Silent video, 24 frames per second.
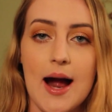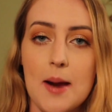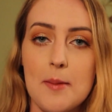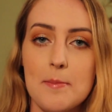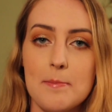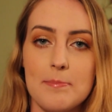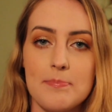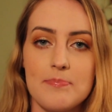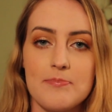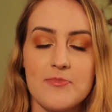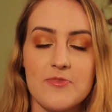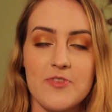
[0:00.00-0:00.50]

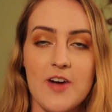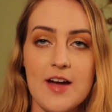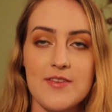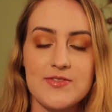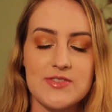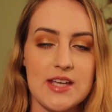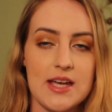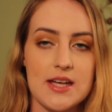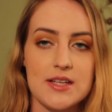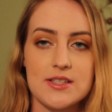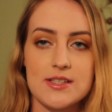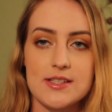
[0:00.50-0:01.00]
I'm
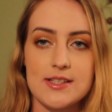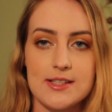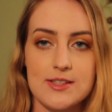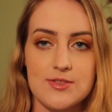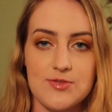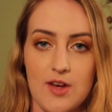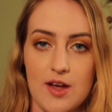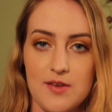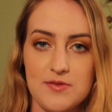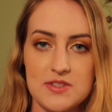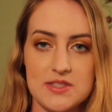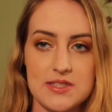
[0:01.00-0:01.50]
5'10",
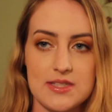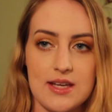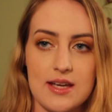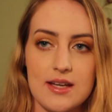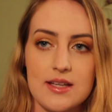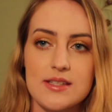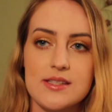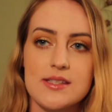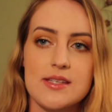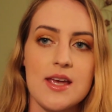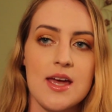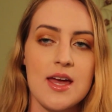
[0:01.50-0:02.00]
she's
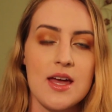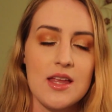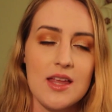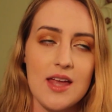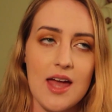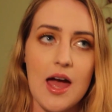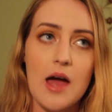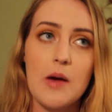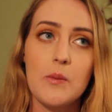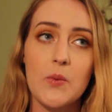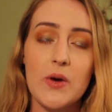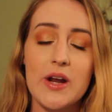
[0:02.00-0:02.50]

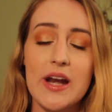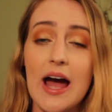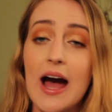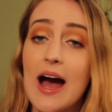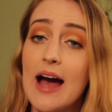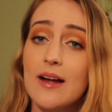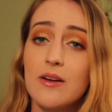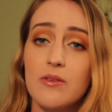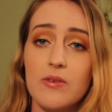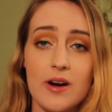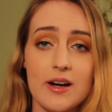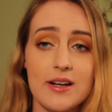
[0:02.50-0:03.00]
5'6", and when
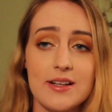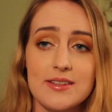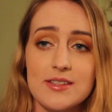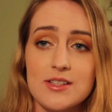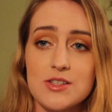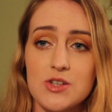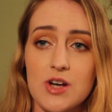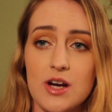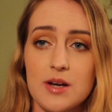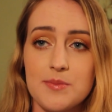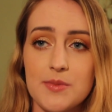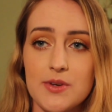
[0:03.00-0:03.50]
I run in the
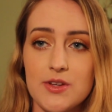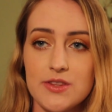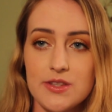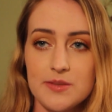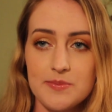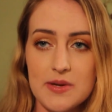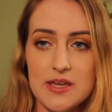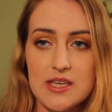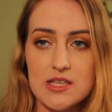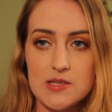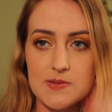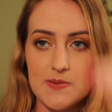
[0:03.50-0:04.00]
treadmill in the
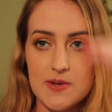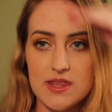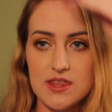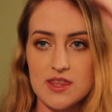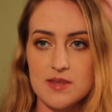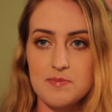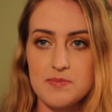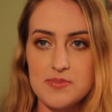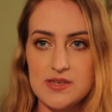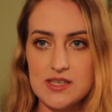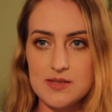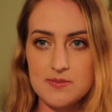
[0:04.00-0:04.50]
basement,
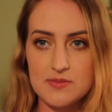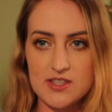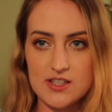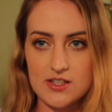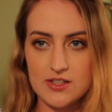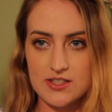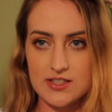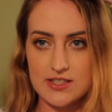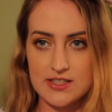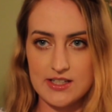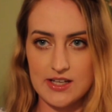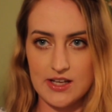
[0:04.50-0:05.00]
the beams
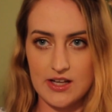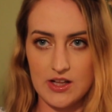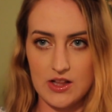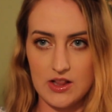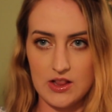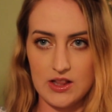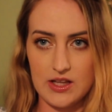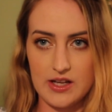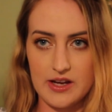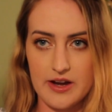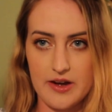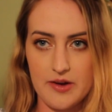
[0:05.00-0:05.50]
are
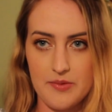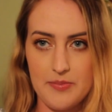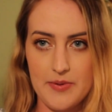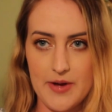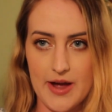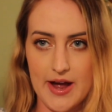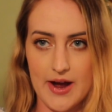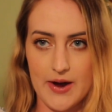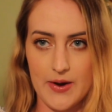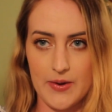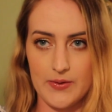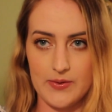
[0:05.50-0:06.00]
still
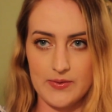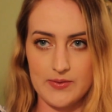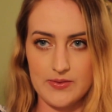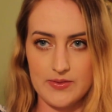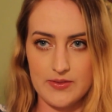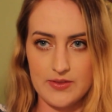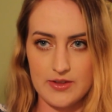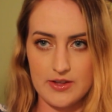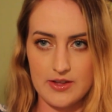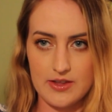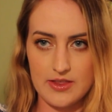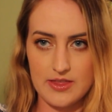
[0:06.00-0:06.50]

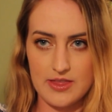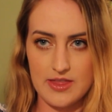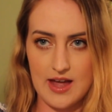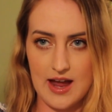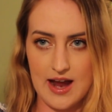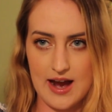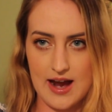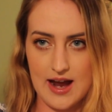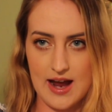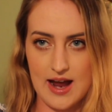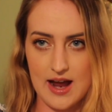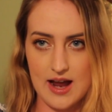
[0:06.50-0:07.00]
about
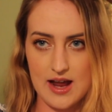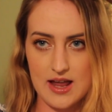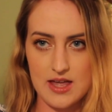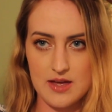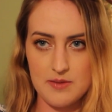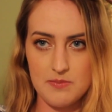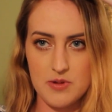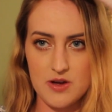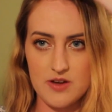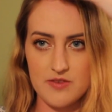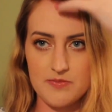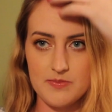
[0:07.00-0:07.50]
that high
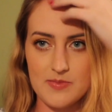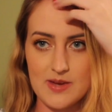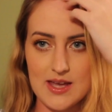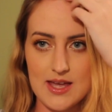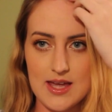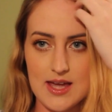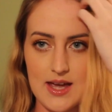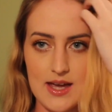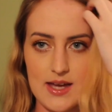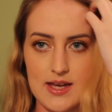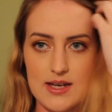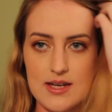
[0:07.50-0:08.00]
above my
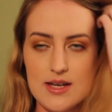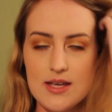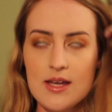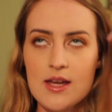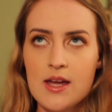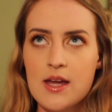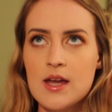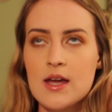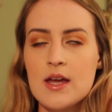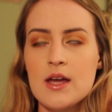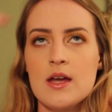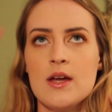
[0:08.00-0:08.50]
head,
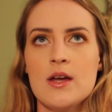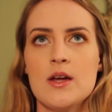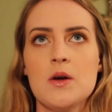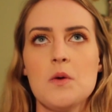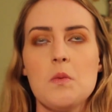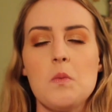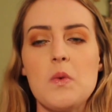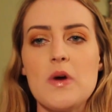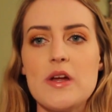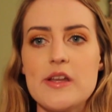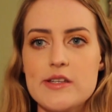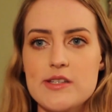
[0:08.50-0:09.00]

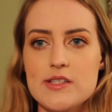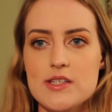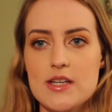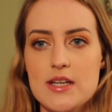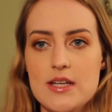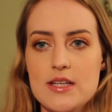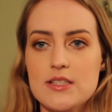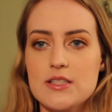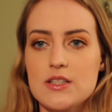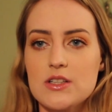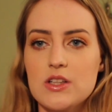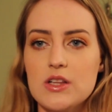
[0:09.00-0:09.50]
which
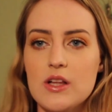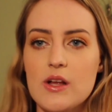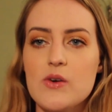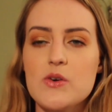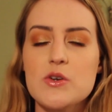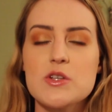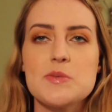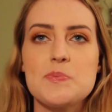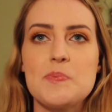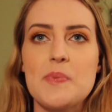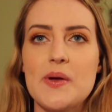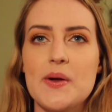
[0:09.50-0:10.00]
is
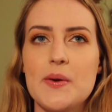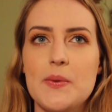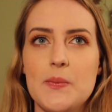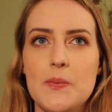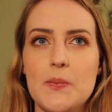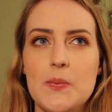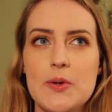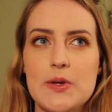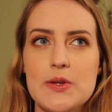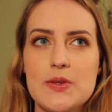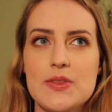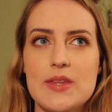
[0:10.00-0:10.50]
close. But
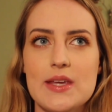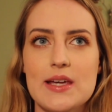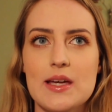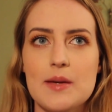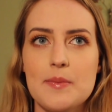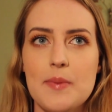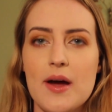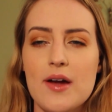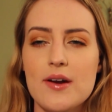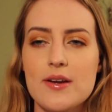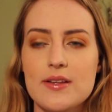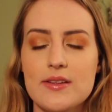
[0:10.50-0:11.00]
when you think
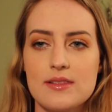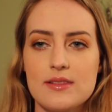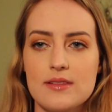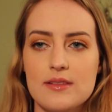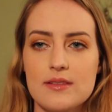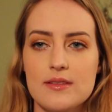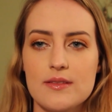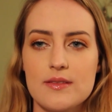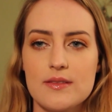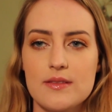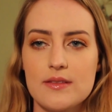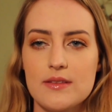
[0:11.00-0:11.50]
about it,
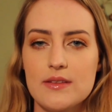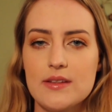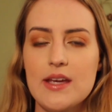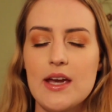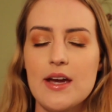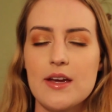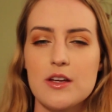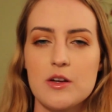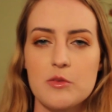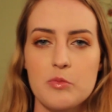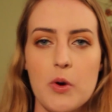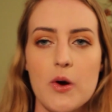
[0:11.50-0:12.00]

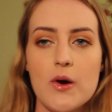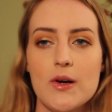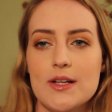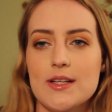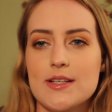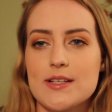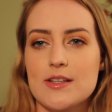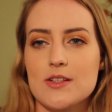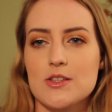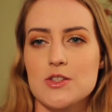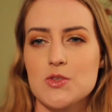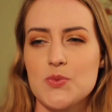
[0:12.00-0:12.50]
yeah, your
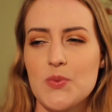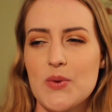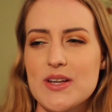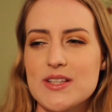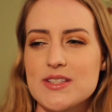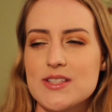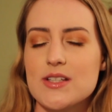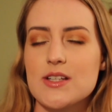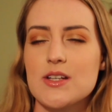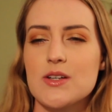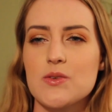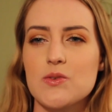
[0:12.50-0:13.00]
ponytail
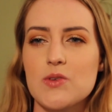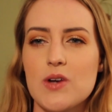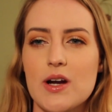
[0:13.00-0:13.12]
swings as